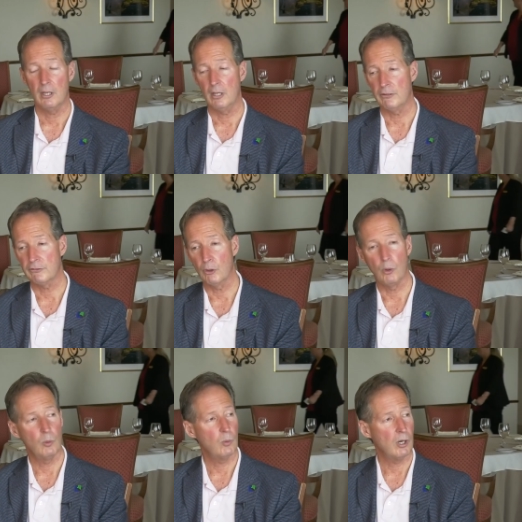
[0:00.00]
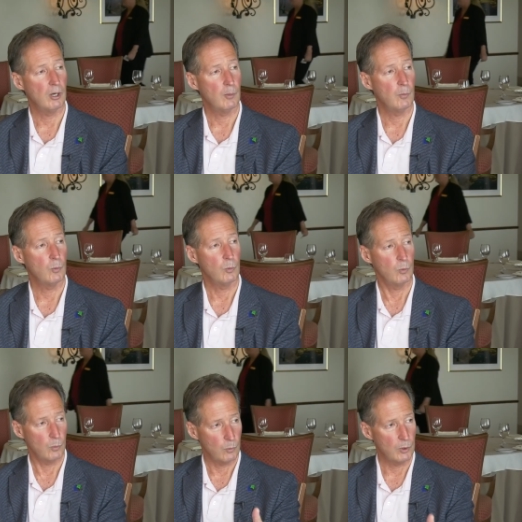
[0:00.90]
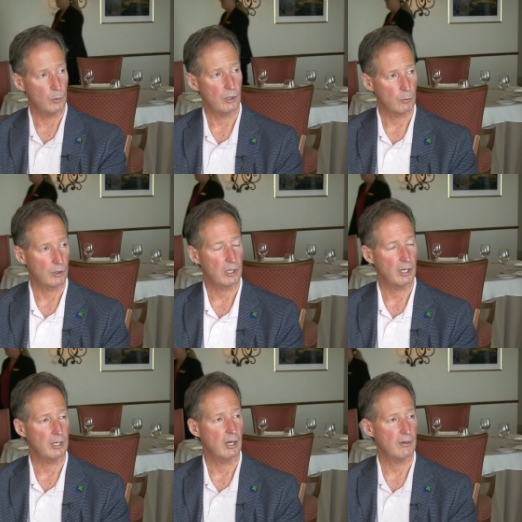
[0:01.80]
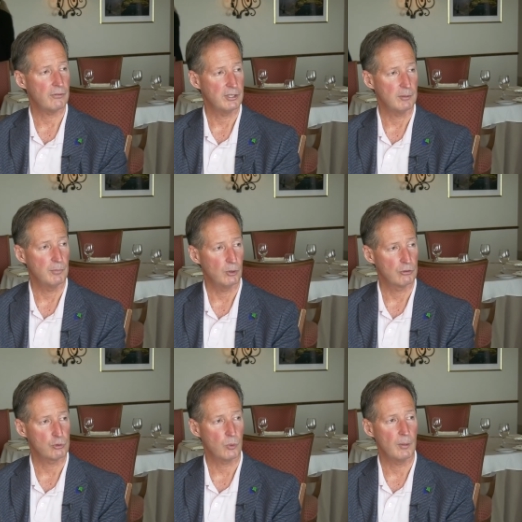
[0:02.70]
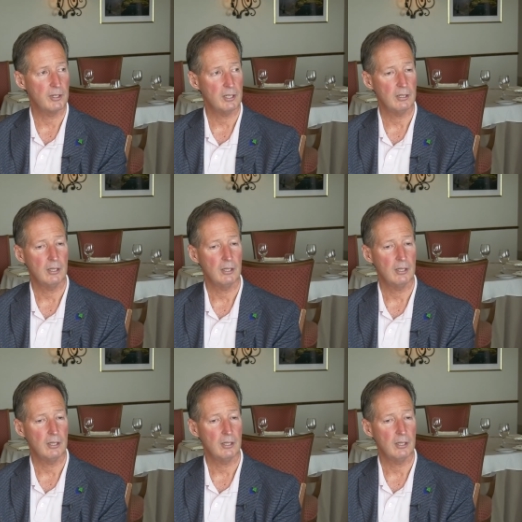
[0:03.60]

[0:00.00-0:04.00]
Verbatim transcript: And so um, we want, we're cutting off the builder's remedy.